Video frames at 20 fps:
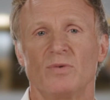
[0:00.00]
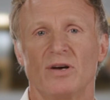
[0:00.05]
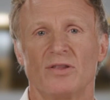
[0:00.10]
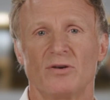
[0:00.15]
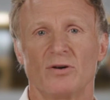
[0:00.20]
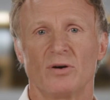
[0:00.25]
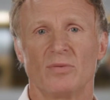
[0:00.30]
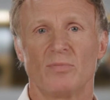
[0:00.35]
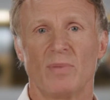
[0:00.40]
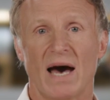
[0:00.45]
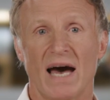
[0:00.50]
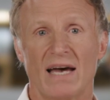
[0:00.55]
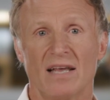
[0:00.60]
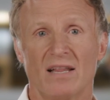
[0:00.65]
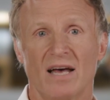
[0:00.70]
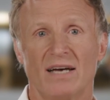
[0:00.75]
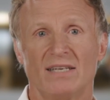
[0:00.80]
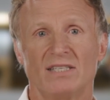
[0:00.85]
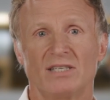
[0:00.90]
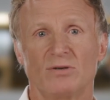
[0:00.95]
whether a
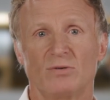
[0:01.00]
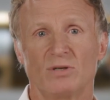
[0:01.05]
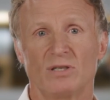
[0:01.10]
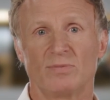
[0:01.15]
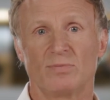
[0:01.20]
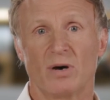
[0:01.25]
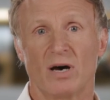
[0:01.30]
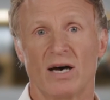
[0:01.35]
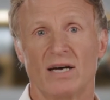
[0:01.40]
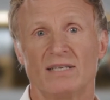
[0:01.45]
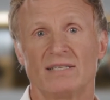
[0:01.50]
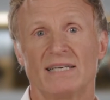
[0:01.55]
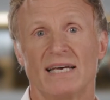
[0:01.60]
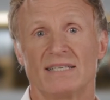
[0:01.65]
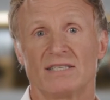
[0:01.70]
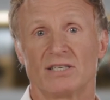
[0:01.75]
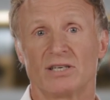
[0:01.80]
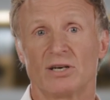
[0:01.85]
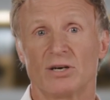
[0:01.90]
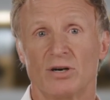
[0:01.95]
biologic response
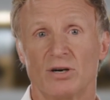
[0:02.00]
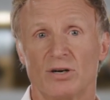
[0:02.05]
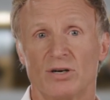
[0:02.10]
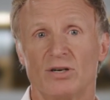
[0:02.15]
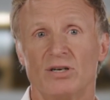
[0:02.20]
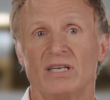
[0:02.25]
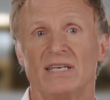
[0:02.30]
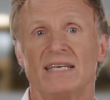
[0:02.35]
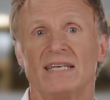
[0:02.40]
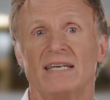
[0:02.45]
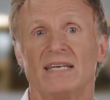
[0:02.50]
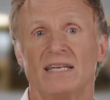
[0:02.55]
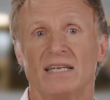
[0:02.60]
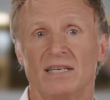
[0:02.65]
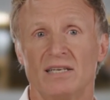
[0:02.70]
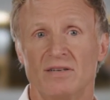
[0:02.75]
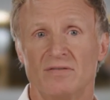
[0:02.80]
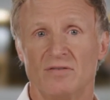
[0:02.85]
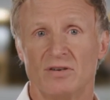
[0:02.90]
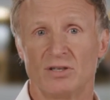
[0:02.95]
has occurred in an
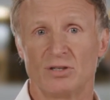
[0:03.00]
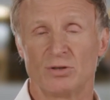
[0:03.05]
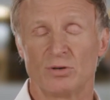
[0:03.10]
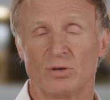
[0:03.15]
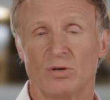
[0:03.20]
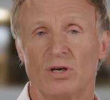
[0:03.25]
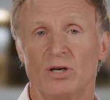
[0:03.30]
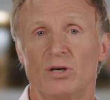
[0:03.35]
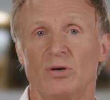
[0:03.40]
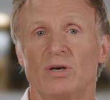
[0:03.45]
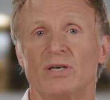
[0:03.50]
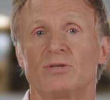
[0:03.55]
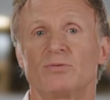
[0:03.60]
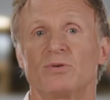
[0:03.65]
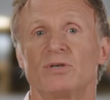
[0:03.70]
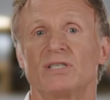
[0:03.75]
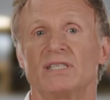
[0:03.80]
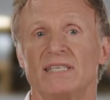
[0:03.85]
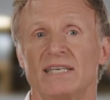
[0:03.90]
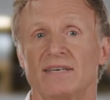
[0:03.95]
individual who has
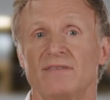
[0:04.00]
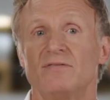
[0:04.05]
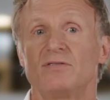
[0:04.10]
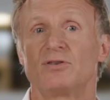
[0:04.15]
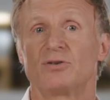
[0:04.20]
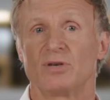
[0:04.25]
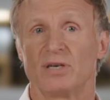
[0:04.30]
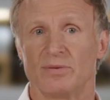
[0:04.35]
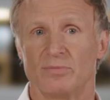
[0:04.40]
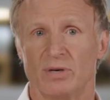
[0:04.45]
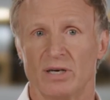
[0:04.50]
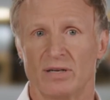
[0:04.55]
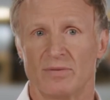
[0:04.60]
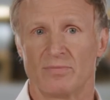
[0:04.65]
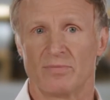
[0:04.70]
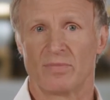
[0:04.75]
received treatment.